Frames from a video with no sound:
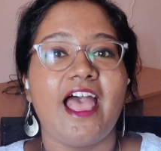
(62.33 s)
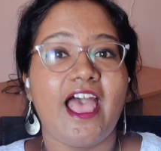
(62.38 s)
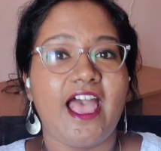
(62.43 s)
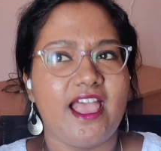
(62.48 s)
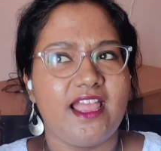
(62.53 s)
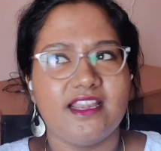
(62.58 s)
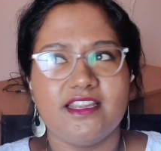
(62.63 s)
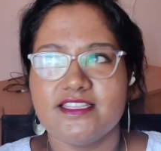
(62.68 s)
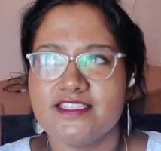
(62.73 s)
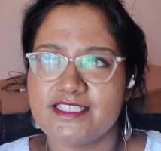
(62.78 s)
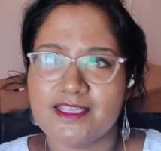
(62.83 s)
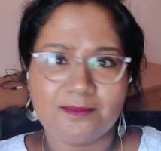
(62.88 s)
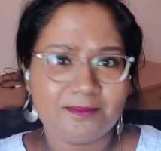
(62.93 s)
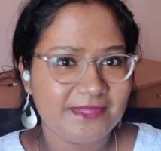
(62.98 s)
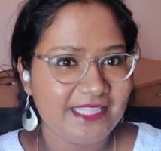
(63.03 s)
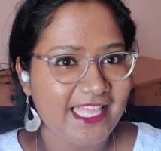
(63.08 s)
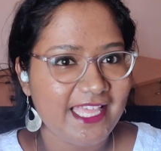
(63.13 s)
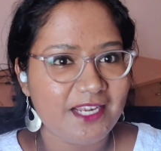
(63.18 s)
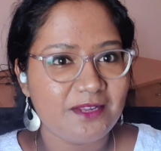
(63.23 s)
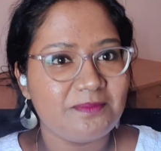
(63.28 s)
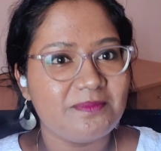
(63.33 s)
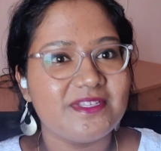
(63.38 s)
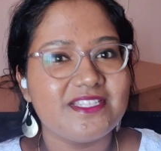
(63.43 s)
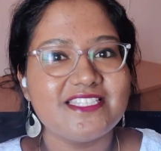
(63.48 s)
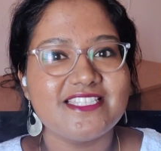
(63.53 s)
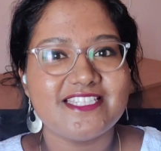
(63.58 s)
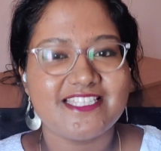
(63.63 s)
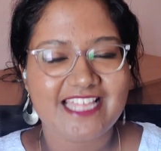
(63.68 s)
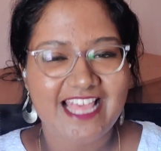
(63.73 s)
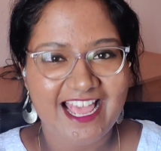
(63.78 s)
and some
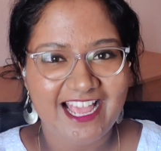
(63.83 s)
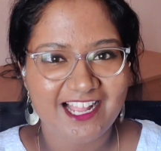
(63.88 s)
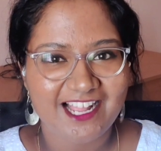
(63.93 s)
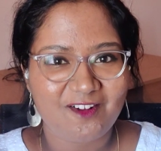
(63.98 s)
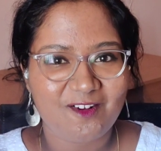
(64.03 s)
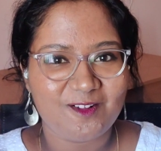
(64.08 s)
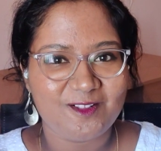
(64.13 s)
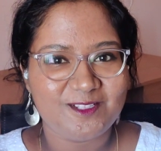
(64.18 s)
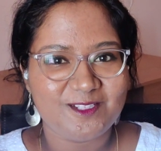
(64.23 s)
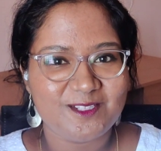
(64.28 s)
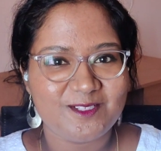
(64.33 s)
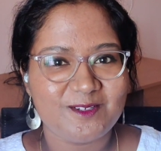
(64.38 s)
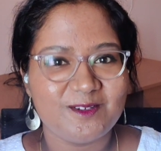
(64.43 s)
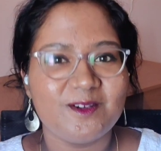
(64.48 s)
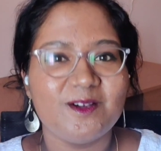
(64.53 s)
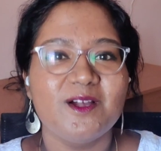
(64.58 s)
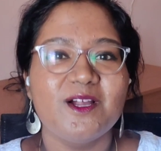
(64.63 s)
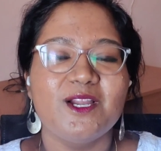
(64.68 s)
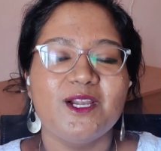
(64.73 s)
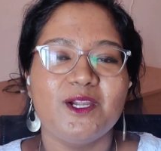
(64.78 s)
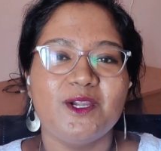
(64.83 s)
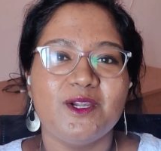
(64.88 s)
therapists also